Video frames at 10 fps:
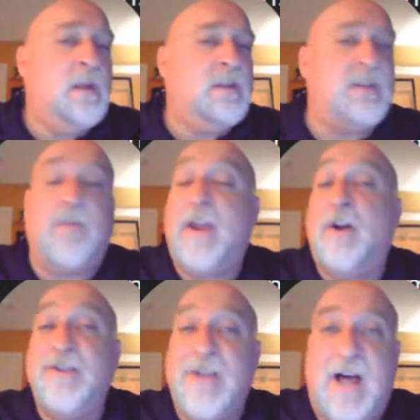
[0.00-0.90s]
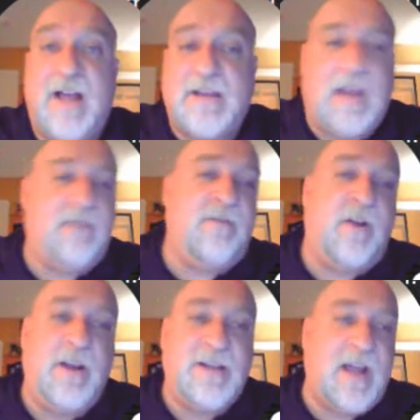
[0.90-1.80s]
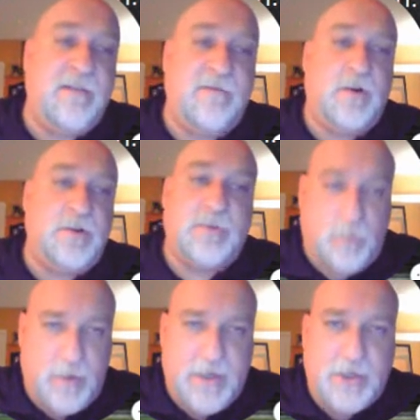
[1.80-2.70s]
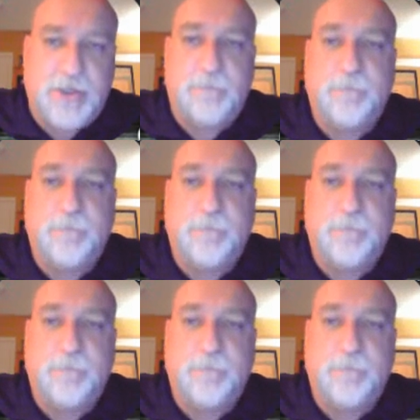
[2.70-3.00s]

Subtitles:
So they are not a very diverse region.